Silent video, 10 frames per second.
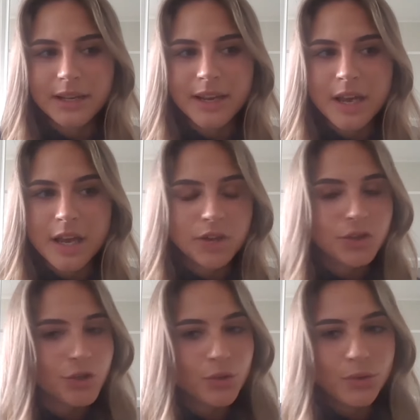Like
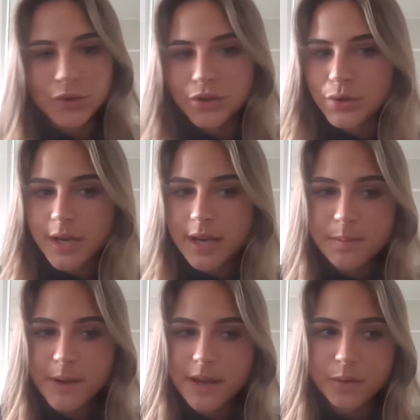you you
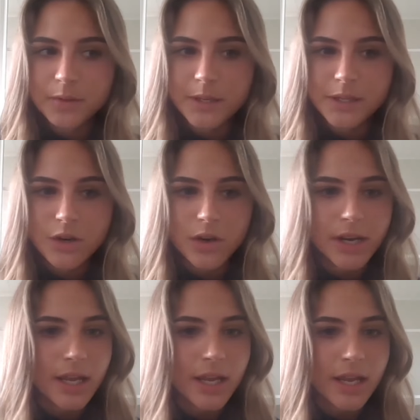can pay with Bitcoin